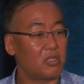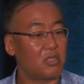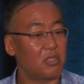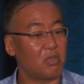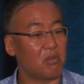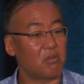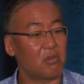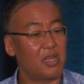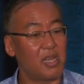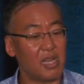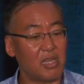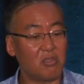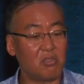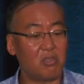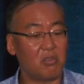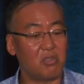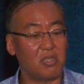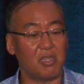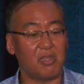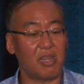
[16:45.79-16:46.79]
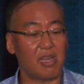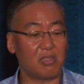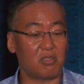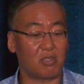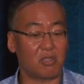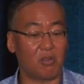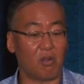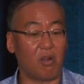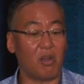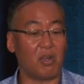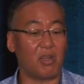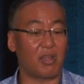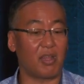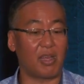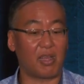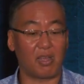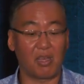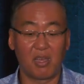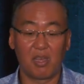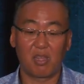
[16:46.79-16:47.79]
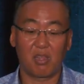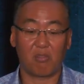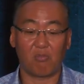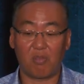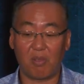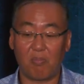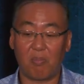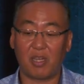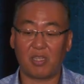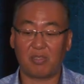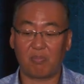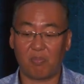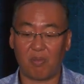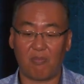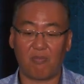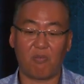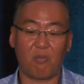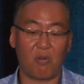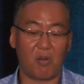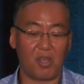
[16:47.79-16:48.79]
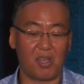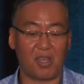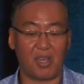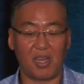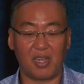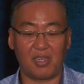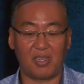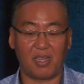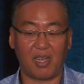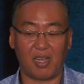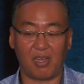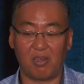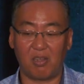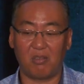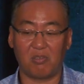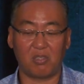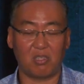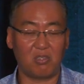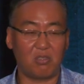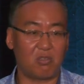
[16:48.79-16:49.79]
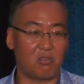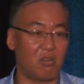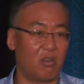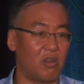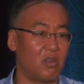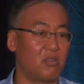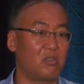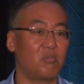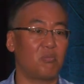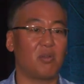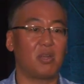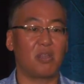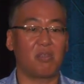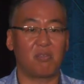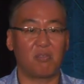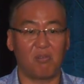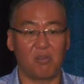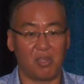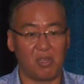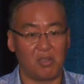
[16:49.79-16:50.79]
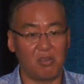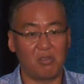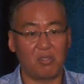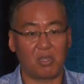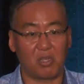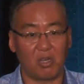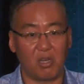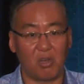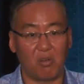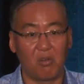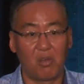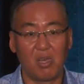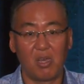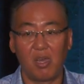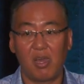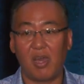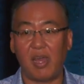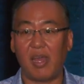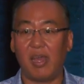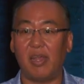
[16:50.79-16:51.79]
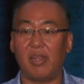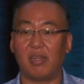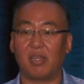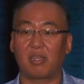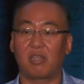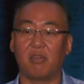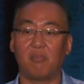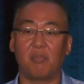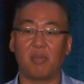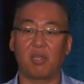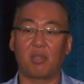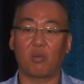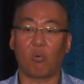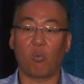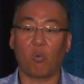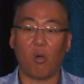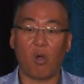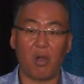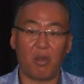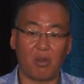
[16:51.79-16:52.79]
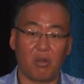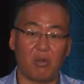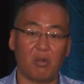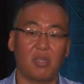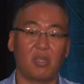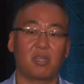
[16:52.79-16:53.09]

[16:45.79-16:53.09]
So cancer did not start like 3 months before he got diagnosed. This started 20, 30 years ago. And it could be in the water.